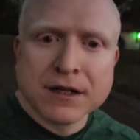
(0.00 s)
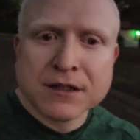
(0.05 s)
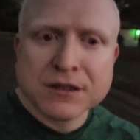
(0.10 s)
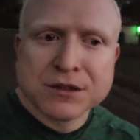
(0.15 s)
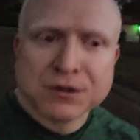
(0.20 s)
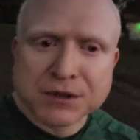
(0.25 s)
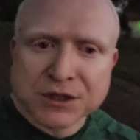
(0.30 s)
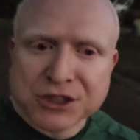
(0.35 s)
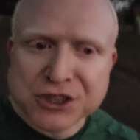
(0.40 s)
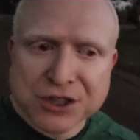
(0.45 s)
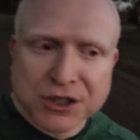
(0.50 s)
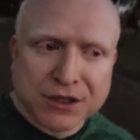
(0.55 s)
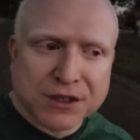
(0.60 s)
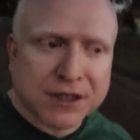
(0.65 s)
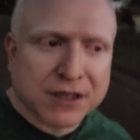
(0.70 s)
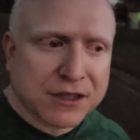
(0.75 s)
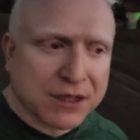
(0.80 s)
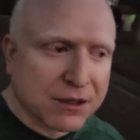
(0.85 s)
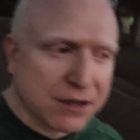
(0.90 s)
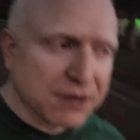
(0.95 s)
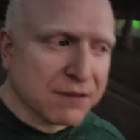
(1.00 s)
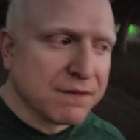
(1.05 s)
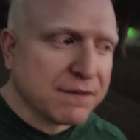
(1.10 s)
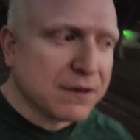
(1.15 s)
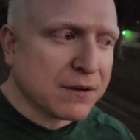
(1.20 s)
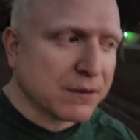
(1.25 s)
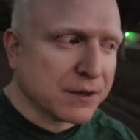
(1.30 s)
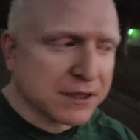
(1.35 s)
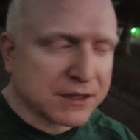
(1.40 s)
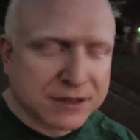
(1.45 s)
to ensure that their
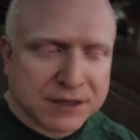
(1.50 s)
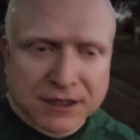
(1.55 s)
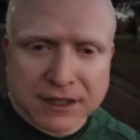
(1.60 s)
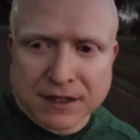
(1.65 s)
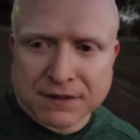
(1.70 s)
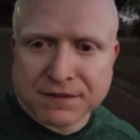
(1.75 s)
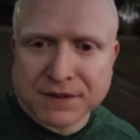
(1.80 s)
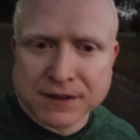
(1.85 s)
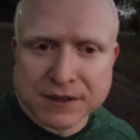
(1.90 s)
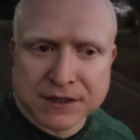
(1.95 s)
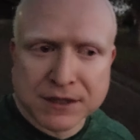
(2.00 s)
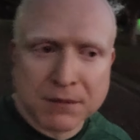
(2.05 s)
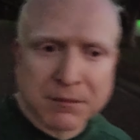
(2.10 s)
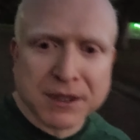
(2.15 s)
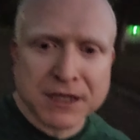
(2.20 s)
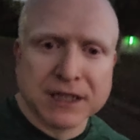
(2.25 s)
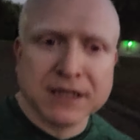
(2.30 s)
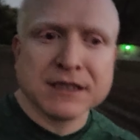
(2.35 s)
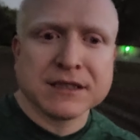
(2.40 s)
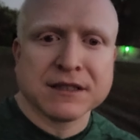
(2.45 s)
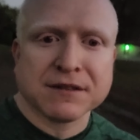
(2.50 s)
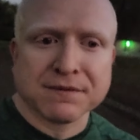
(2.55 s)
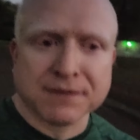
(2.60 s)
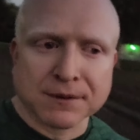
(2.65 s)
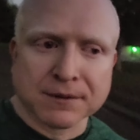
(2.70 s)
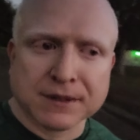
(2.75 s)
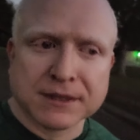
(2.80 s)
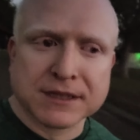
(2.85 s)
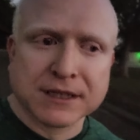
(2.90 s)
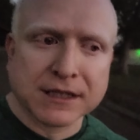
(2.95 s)
influence, if there's somebody is
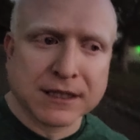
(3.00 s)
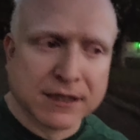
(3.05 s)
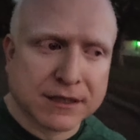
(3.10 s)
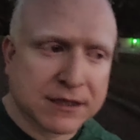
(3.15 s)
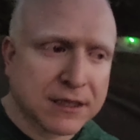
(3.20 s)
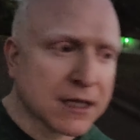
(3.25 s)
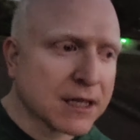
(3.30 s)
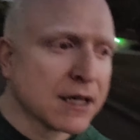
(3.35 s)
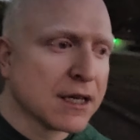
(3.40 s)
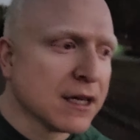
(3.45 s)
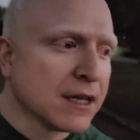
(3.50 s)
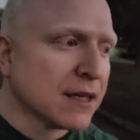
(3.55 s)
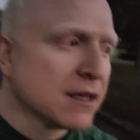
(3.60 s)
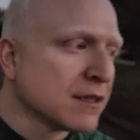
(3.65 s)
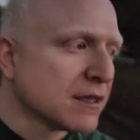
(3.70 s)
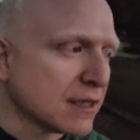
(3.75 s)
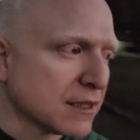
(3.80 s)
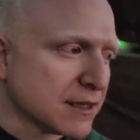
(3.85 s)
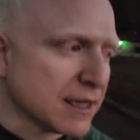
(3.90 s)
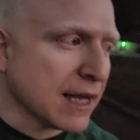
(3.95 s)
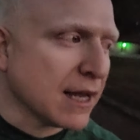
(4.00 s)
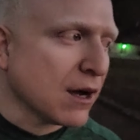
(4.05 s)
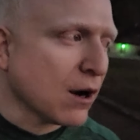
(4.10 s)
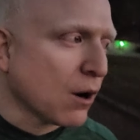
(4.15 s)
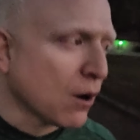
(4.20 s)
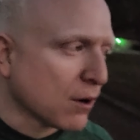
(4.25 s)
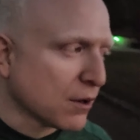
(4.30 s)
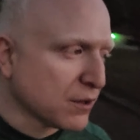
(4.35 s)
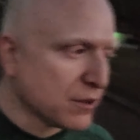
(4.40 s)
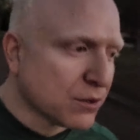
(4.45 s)
influencing us, that they
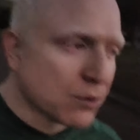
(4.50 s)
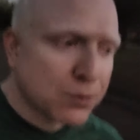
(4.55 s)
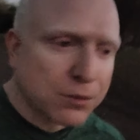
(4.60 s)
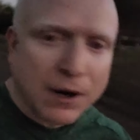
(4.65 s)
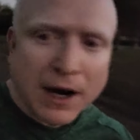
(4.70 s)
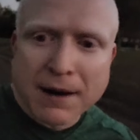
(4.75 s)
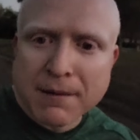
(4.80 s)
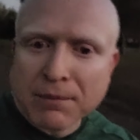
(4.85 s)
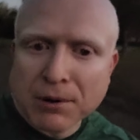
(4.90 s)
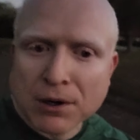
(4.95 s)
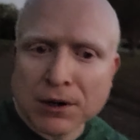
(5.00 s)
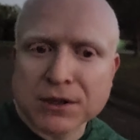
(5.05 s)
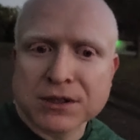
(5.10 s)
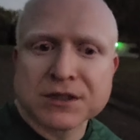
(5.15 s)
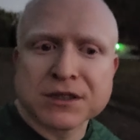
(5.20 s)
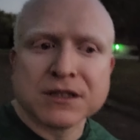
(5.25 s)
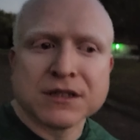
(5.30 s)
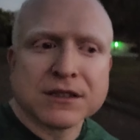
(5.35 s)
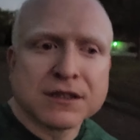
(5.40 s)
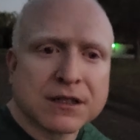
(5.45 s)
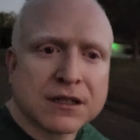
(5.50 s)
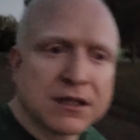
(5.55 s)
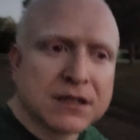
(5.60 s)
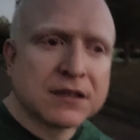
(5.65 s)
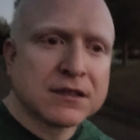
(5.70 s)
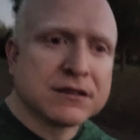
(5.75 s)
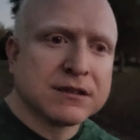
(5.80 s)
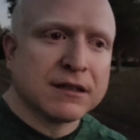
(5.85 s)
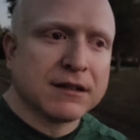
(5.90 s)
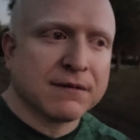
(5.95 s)
are the right person
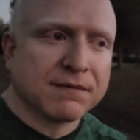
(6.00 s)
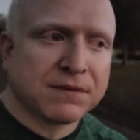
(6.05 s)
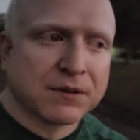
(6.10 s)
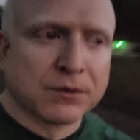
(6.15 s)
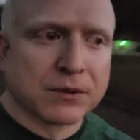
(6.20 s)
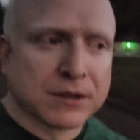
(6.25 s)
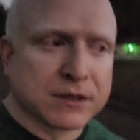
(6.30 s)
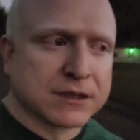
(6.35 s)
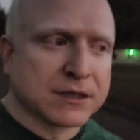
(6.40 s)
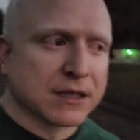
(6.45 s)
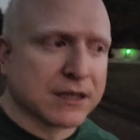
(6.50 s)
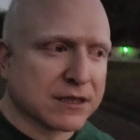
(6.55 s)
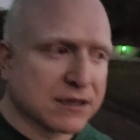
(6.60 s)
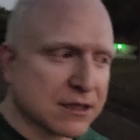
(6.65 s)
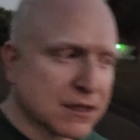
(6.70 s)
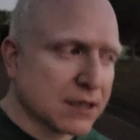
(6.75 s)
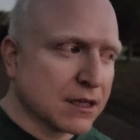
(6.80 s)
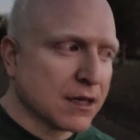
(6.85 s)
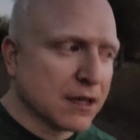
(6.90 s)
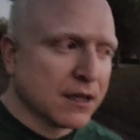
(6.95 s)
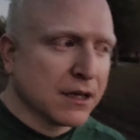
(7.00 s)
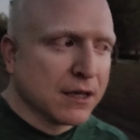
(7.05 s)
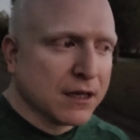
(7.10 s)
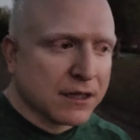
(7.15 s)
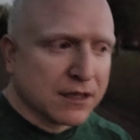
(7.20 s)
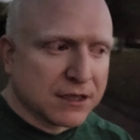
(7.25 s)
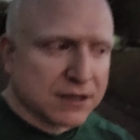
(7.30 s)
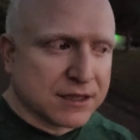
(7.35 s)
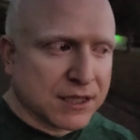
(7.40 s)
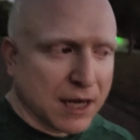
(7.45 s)
to influence us.
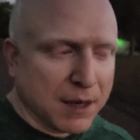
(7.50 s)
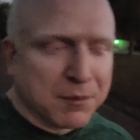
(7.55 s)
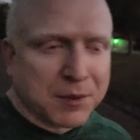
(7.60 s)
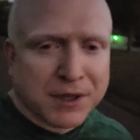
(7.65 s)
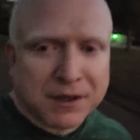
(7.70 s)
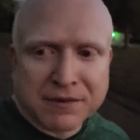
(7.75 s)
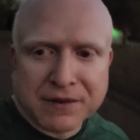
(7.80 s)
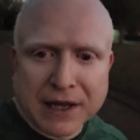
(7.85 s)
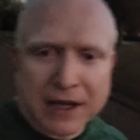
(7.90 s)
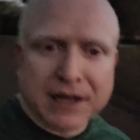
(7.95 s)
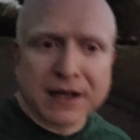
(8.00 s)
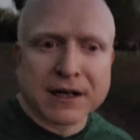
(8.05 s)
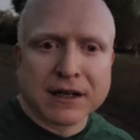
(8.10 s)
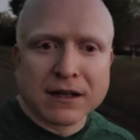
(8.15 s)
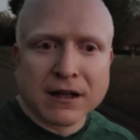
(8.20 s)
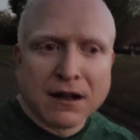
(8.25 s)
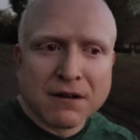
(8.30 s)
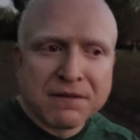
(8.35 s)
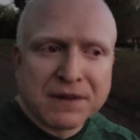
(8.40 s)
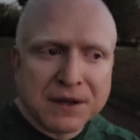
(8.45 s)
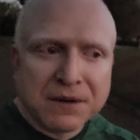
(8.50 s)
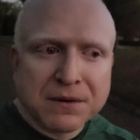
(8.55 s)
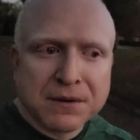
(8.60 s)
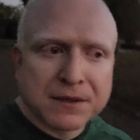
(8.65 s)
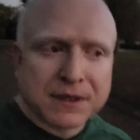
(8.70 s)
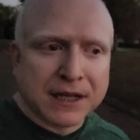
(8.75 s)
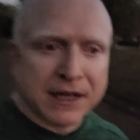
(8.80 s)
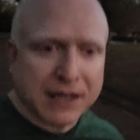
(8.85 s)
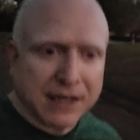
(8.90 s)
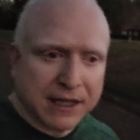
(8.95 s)
You see, I believe they could love you,
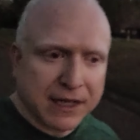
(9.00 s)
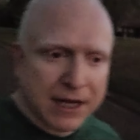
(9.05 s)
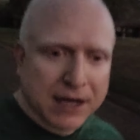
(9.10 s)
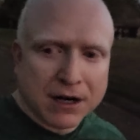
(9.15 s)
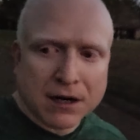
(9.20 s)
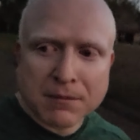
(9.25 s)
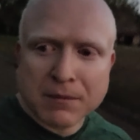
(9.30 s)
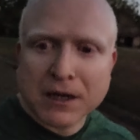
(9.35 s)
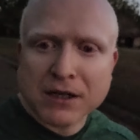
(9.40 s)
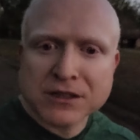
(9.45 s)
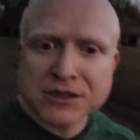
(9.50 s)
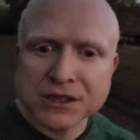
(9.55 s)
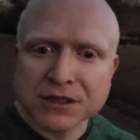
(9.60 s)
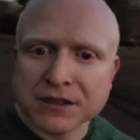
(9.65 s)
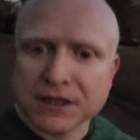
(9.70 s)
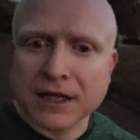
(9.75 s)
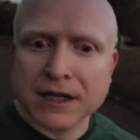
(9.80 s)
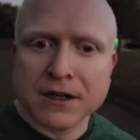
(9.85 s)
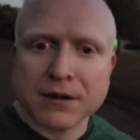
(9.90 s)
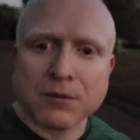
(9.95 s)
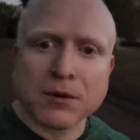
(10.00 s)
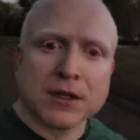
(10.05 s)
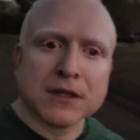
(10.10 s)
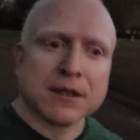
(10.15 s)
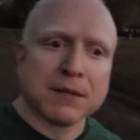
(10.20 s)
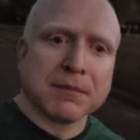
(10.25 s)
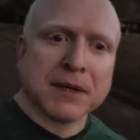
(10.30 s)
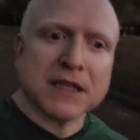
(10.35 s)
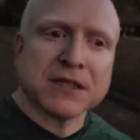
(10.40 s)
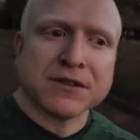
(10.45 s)
they could care about you, they could want
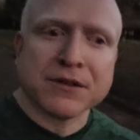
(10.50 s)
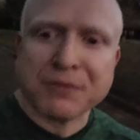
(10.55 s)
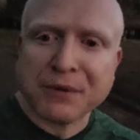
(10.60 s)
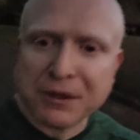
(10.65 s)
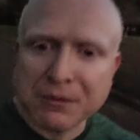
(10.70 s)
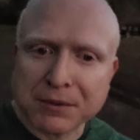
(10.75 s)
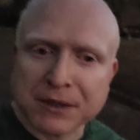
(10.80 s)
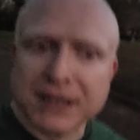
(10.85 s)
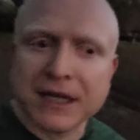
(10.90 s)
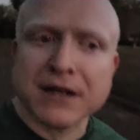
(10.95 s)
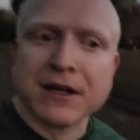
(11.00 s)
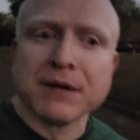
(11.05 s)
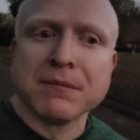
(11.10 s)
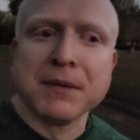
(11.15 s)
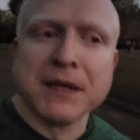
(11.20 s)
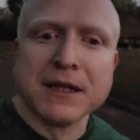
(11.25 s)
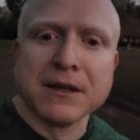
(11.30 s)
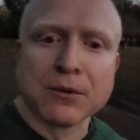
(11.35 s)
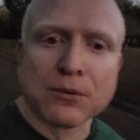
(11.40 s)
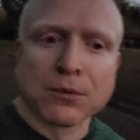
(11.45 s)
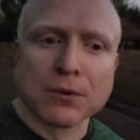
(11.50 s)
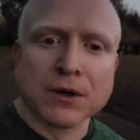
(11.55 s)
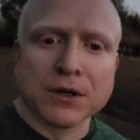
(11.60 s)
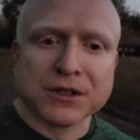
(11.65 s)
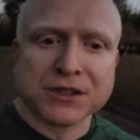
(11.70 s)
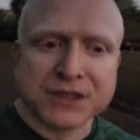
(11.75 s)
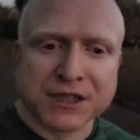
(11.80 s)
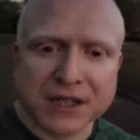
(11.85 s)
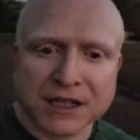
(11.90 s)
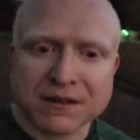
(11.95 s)
the best from you, but they could be the
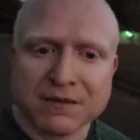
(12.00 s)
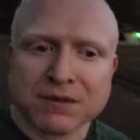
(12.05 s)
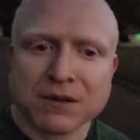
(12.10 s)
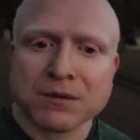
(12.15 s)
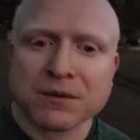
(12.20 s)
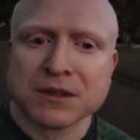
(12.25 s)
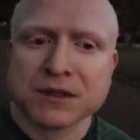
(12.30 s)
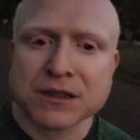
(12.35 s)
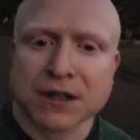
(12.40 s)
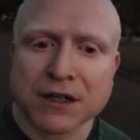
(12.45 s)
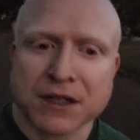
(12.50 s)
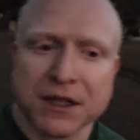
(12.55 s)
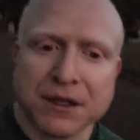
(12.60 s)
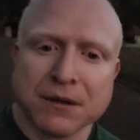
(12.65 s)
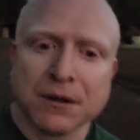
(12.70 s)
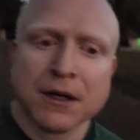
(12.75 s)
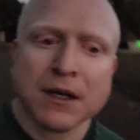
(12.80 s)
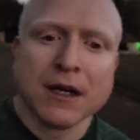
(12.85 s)
worst influence on you.